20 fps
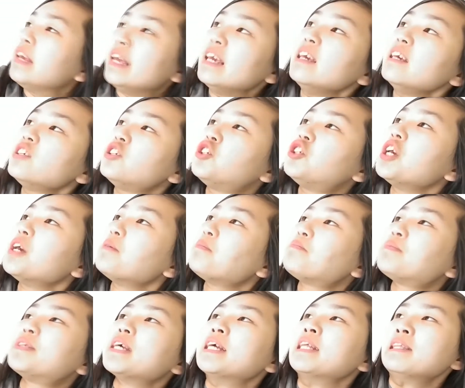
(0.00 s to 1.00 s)

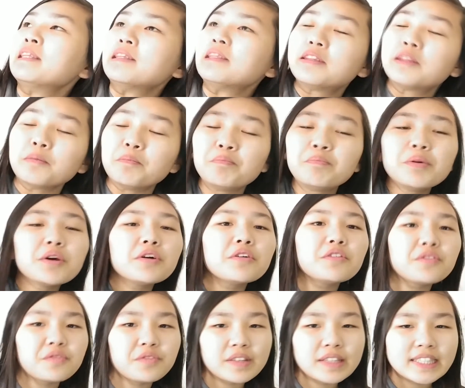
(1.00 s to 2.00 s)
Egypt and the
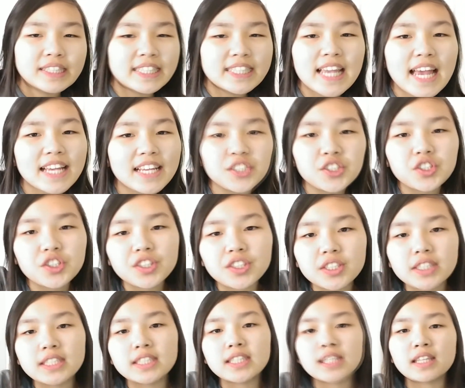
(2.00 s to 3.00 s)
beautiful
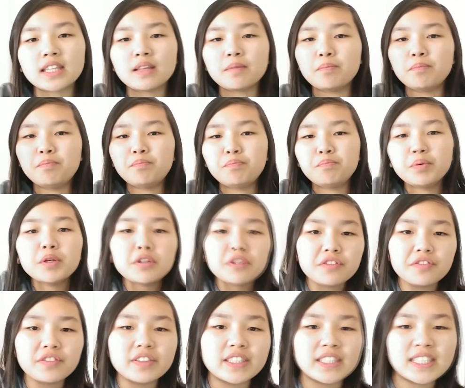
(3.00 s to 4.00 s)
deserts and the
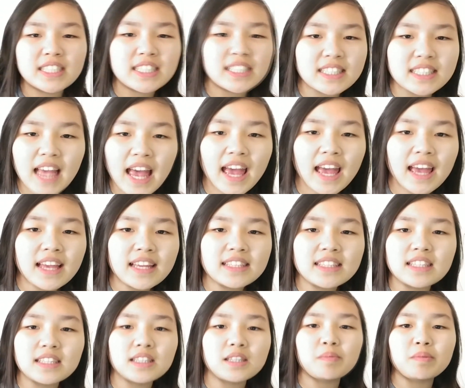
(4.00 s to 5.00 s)
beautiful
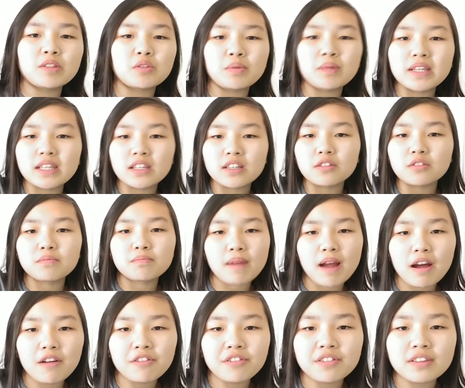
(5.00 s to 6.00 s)
sand in between your
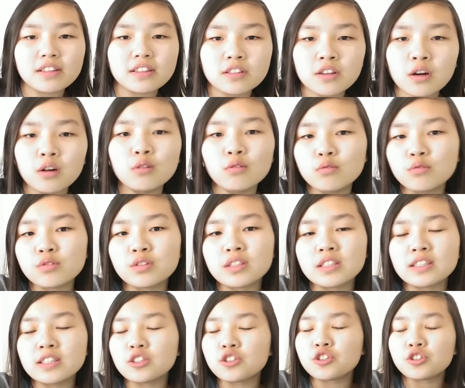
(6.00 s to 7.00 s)
mouth and toes
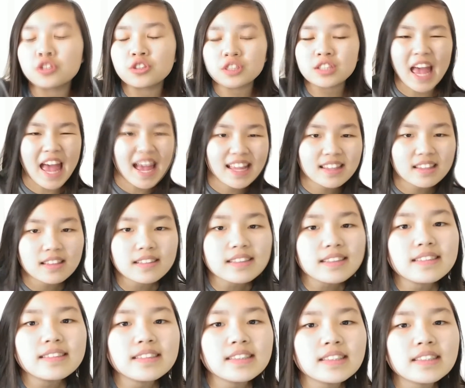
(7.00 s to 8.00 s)
and
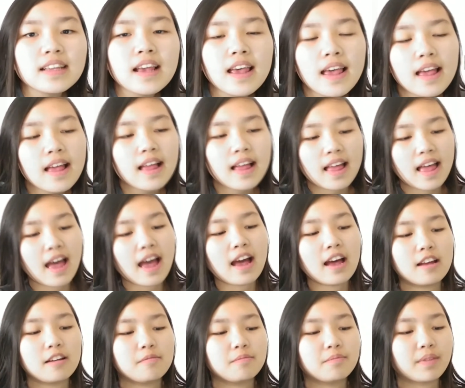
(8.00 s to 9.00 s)
sandals.
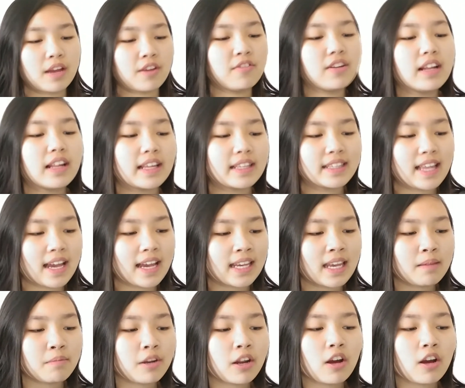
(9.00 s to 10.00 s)
I really like that
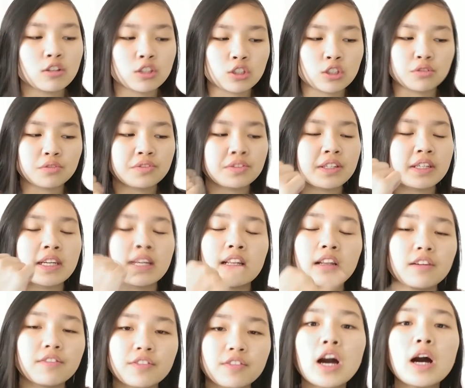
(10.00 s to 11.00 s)
game, but I also freaking
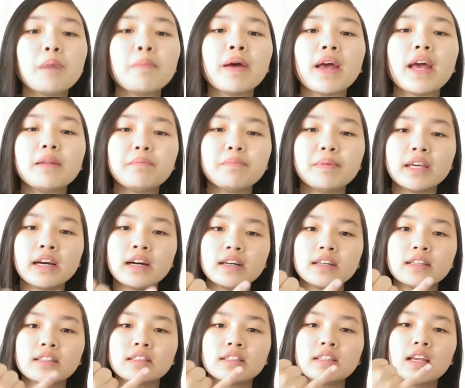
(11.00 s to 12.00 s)
love Cuphead
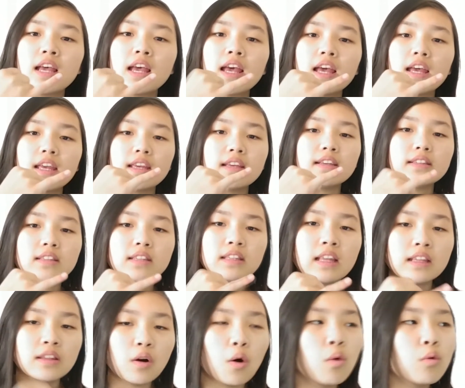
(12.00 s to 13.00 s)
because
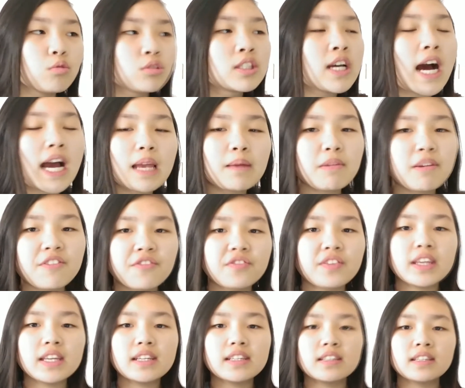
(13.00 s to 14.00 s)
the old-timey
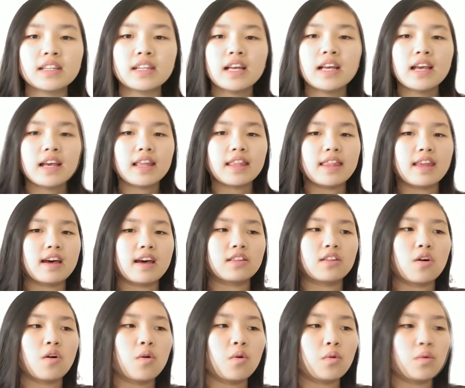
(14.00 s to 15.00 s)
feel, the